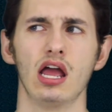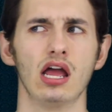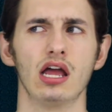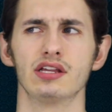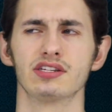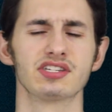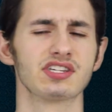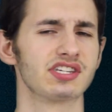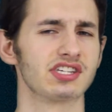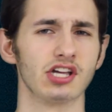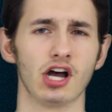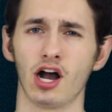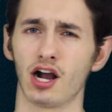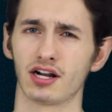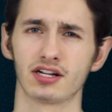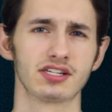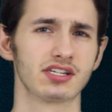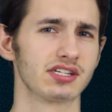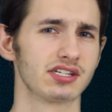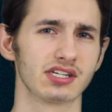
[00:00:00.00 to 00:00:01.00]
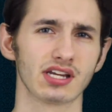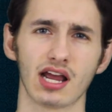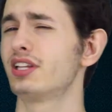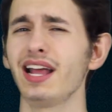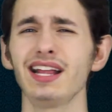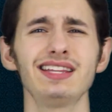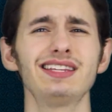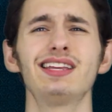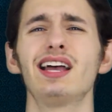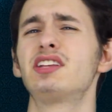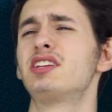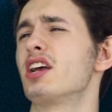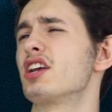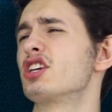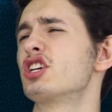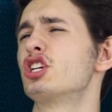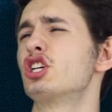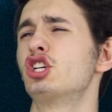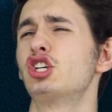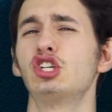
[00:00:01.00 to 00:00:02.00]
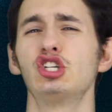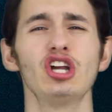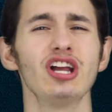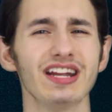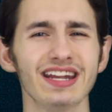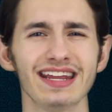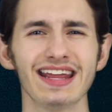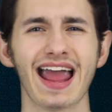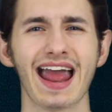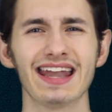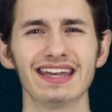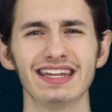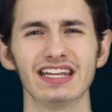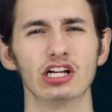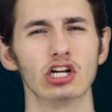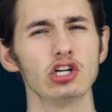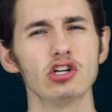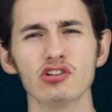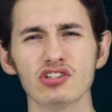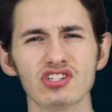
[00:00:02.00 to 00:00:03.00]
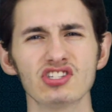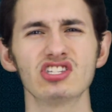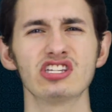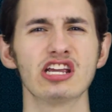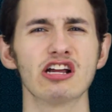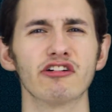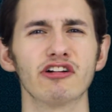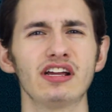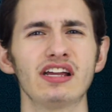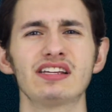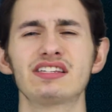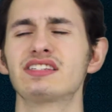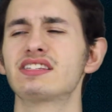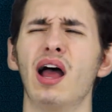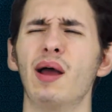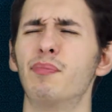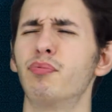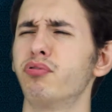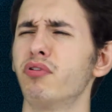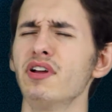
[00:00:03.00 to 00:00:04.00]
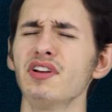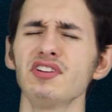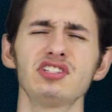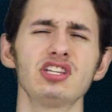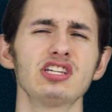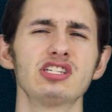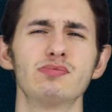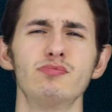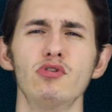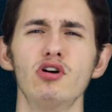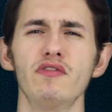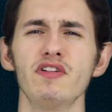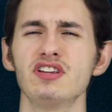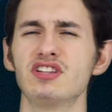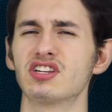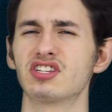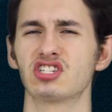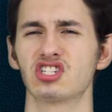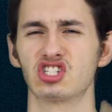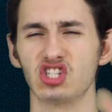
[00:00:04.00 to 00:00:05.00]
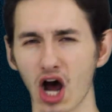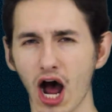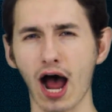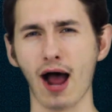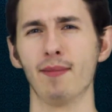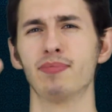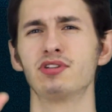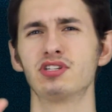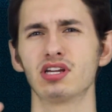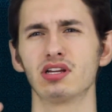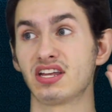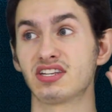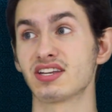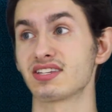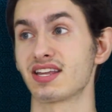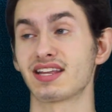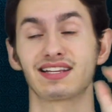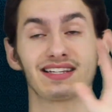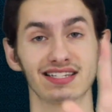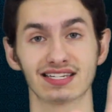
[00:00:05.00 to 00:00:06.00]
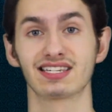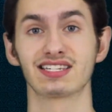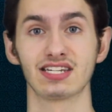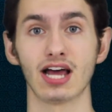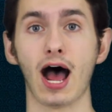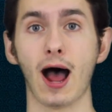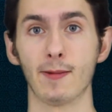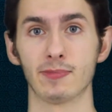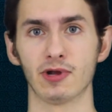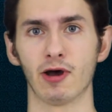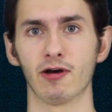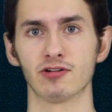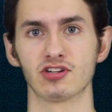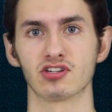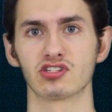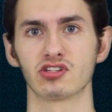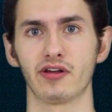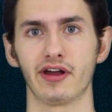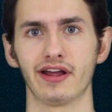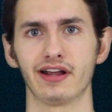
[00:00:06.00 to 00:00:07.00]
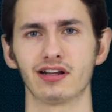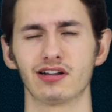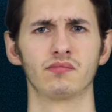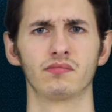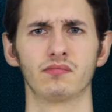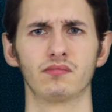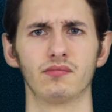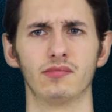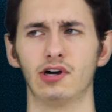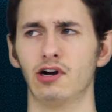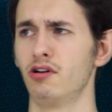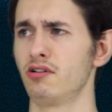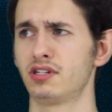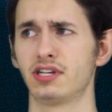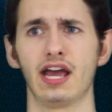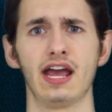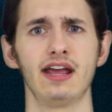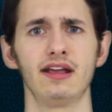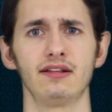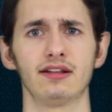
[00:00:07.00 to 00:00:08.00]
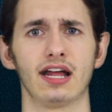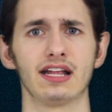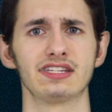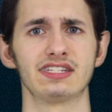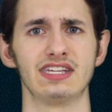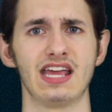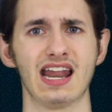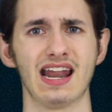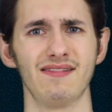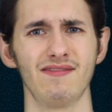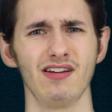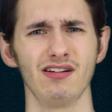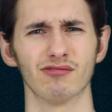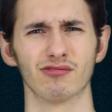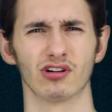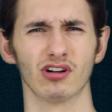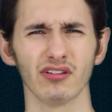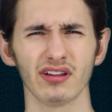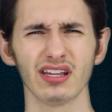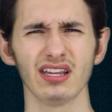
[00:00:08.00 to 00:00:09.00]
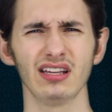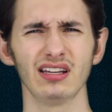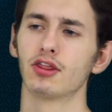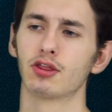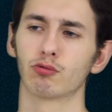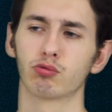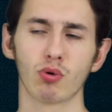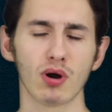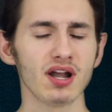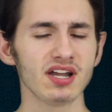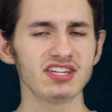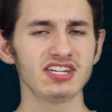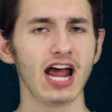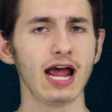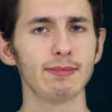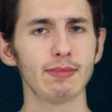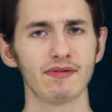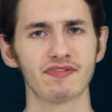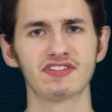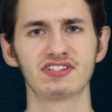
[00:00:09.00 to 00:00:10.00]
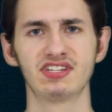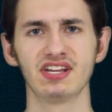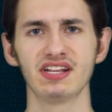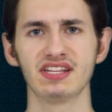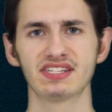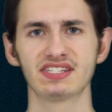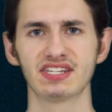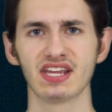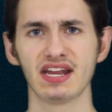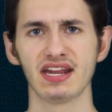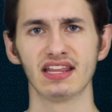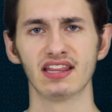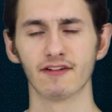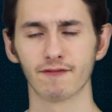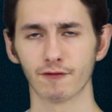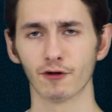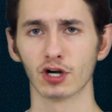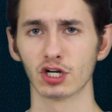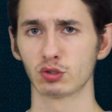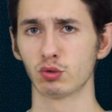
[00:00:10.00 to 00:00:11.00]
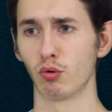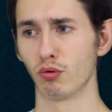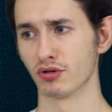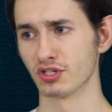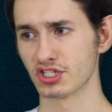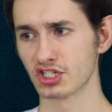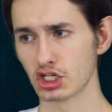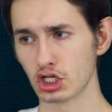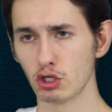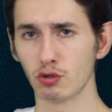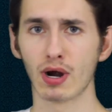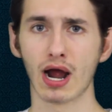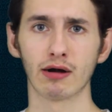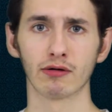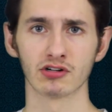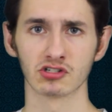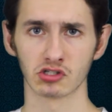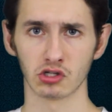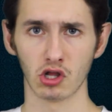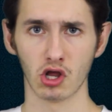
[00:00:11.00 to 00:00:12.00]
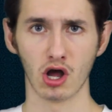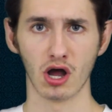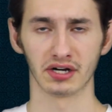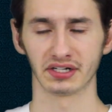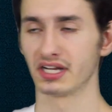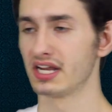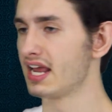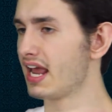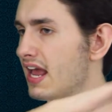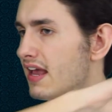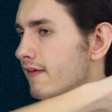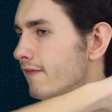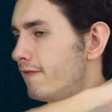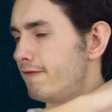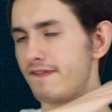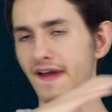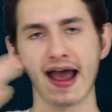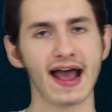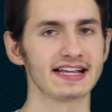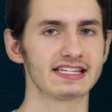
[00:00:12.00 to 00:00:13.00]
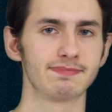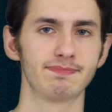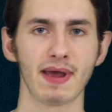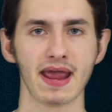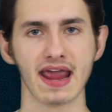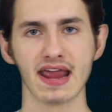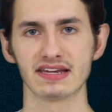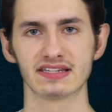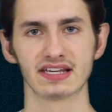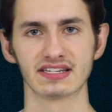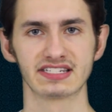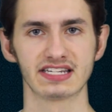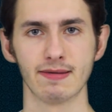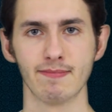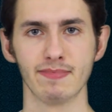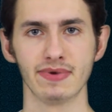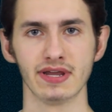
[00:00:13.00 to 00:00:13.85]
sucks. That's such a shitty ending. Are you serious? And plus, this movie just stopped. It just like stopped. I was just like, okay, that's the end of it? Really? The runtime of Sin City, the first one, was 2 hours long. Fast-paced as can